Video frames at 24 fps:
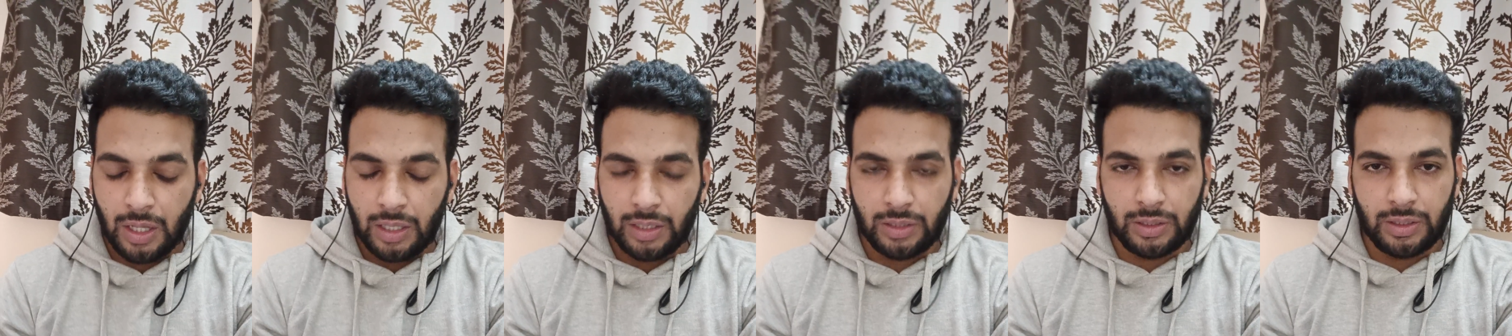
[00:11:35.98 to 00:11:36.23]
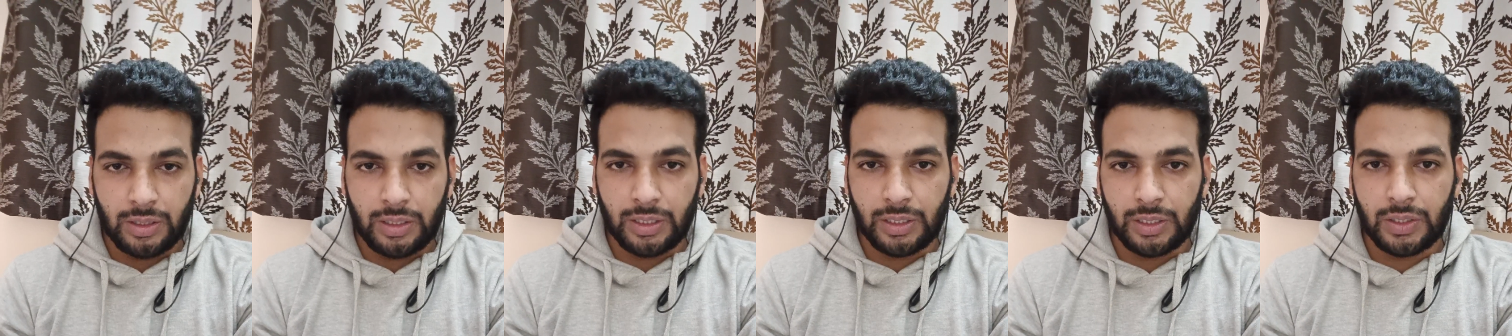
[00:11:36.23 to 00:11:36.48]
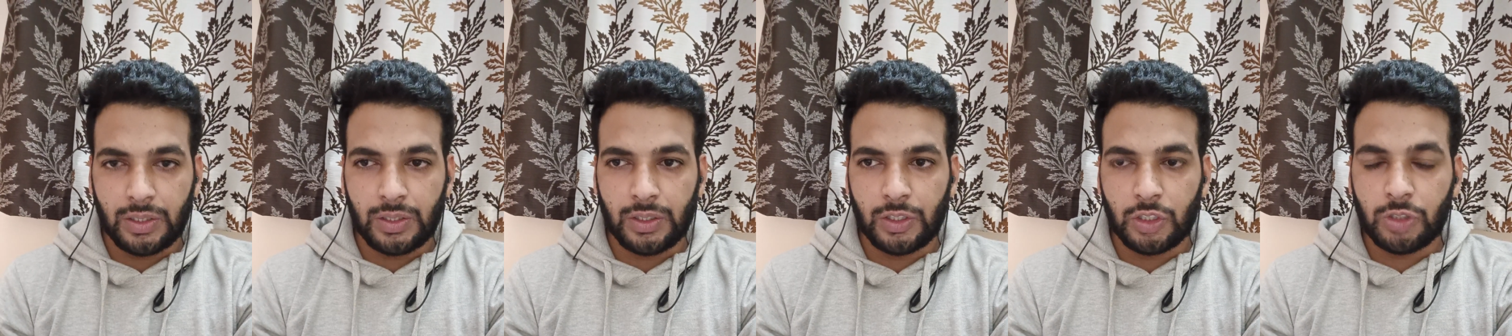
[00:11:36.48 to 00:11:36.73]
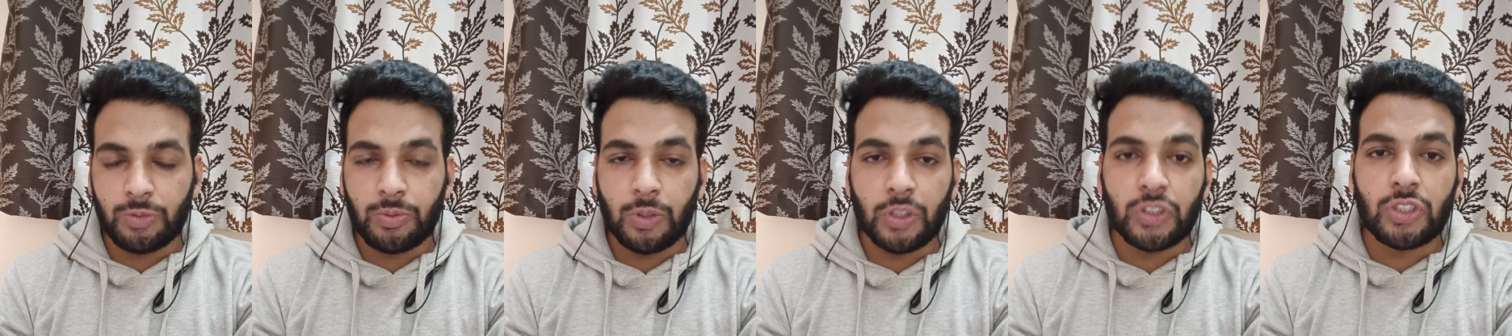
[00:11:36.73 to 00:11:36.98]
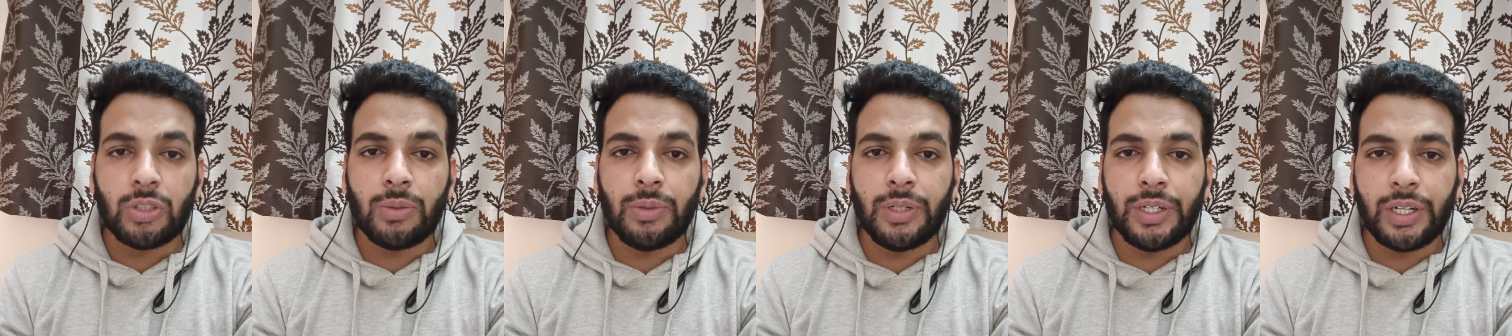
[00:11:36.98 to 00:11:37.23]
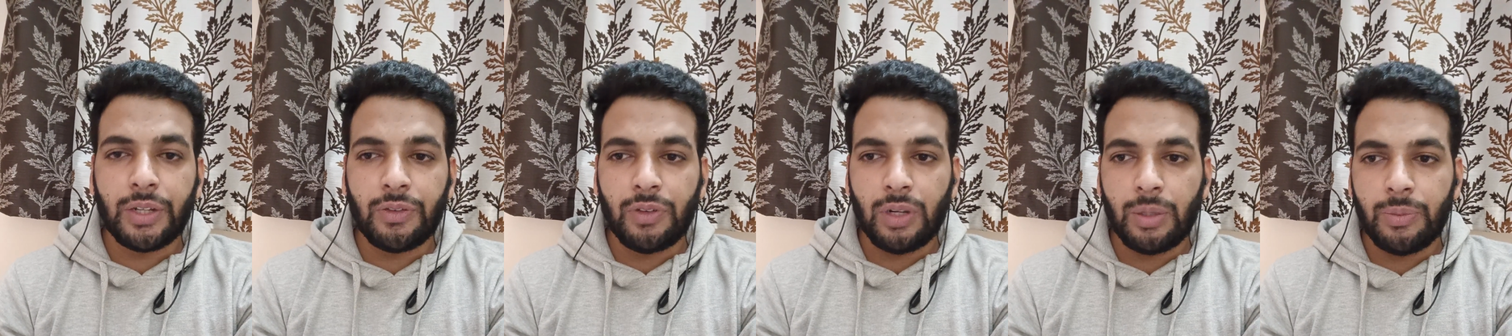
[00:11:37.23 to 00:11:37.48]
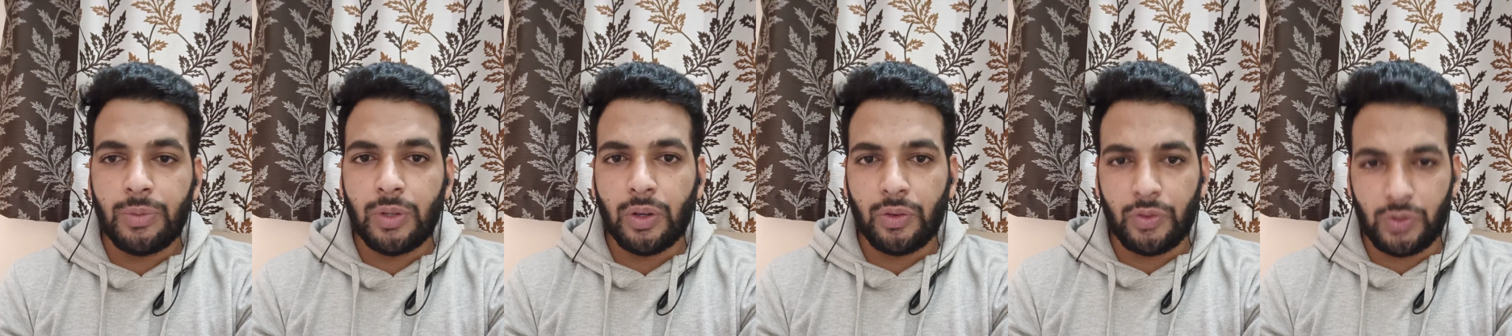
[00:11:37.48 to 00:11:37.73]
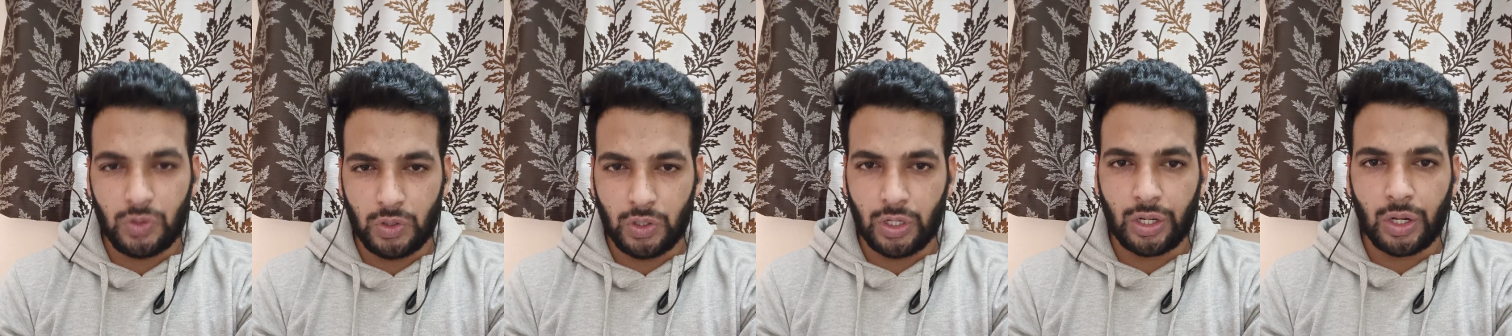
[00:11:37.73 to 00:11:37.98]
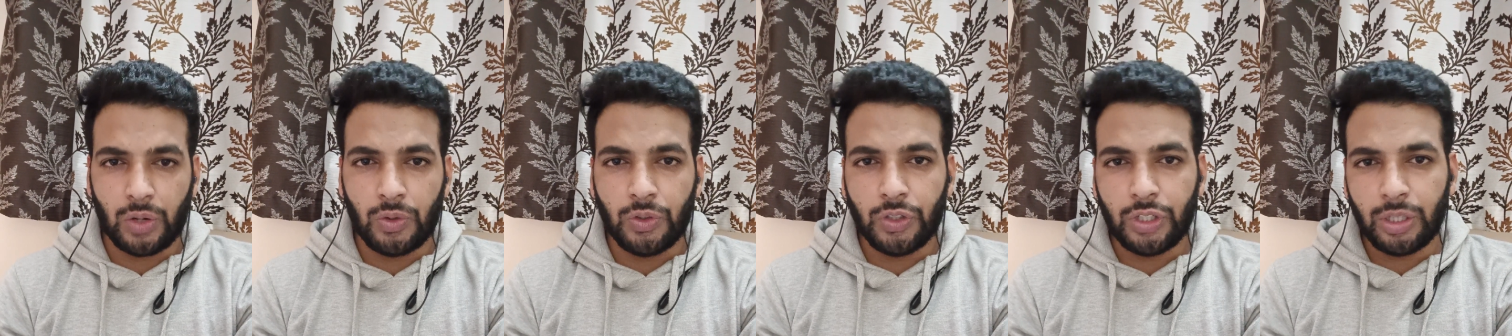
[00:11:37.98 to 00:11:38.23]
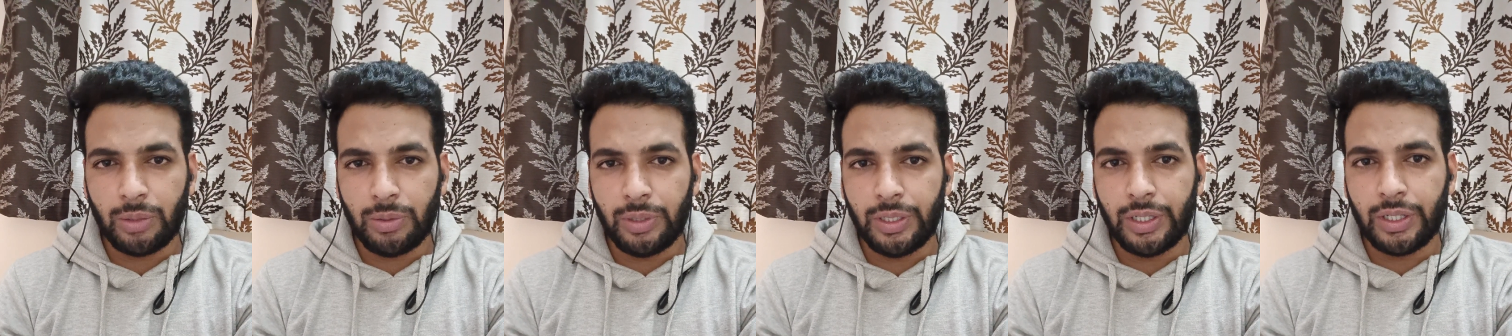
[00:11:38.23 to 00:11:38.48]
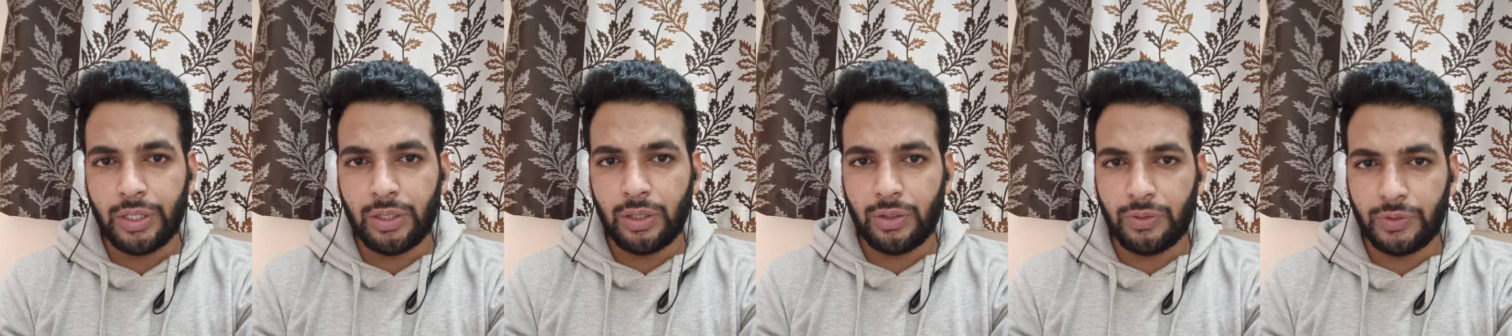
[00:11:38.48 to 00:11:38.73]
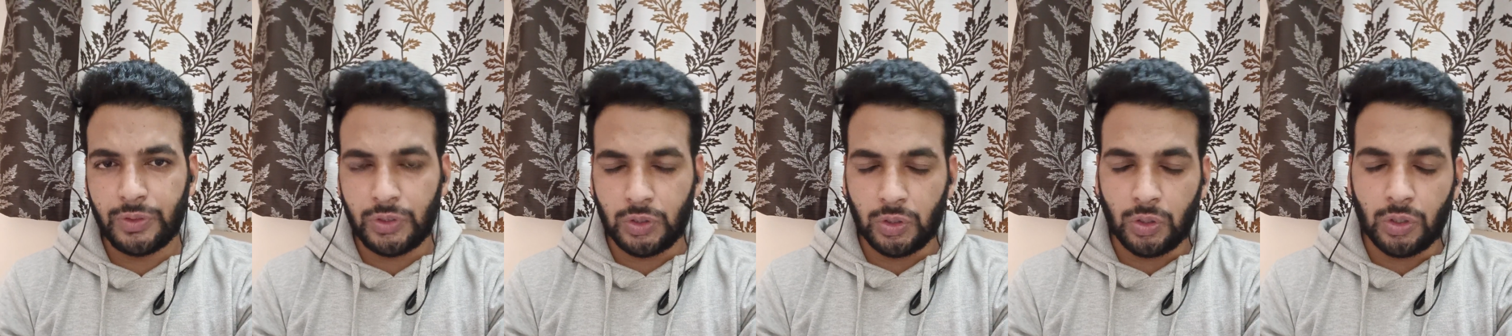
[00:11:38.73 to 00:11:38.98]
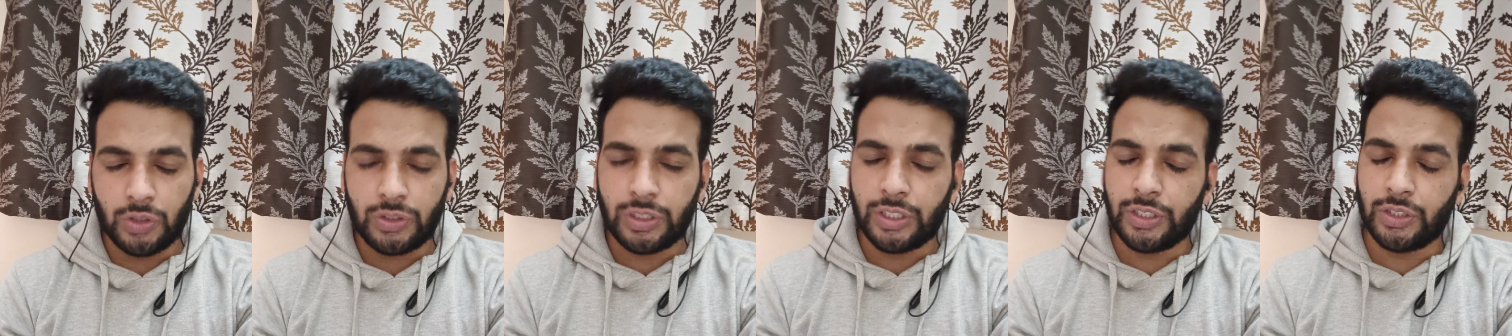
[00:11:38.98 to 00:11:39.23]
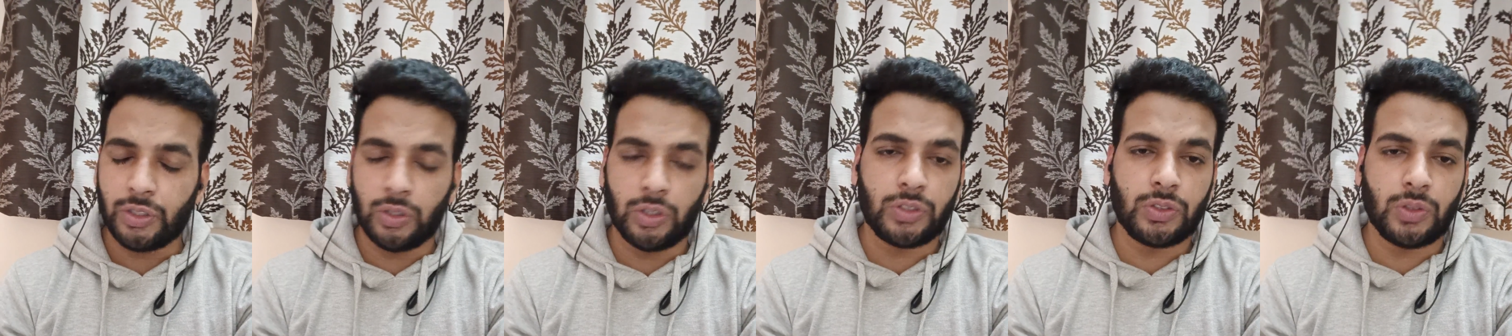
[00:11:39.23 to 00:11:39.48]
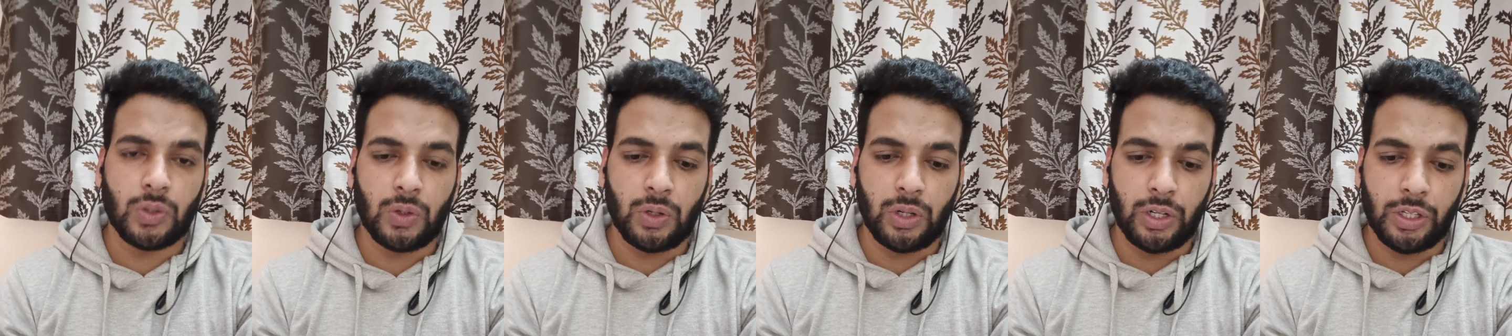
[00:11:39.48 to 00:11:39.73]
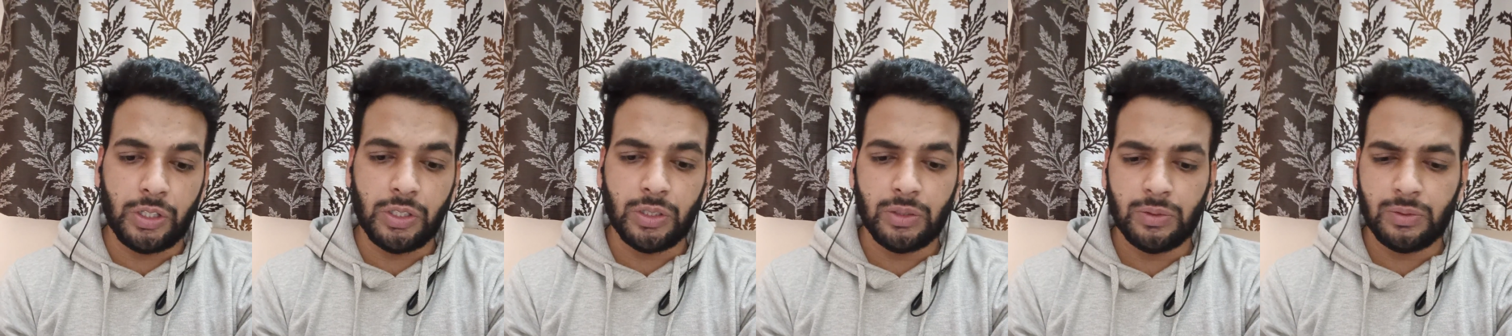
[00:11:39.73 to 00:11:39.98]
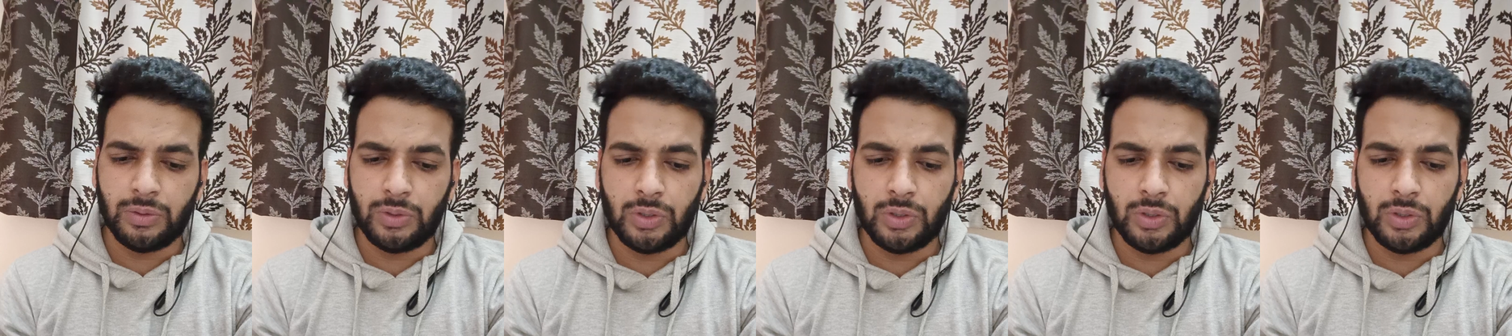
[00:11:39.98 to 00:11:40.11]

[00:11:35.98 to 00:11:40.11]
the responsibility will be of your accountability of yours and yours only.